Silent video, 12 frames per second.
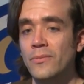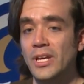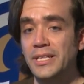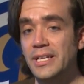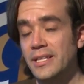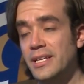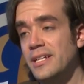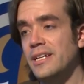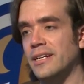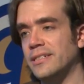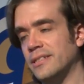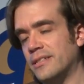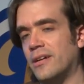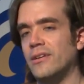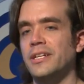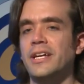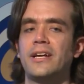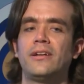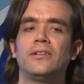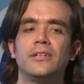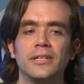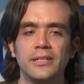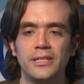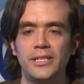in the, the index, the card
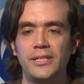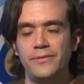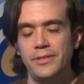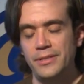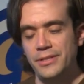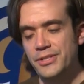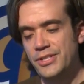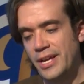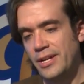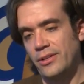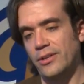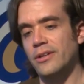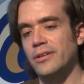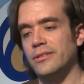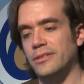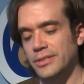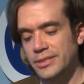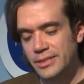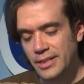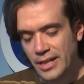catalog, uh, the the Sentinel articles.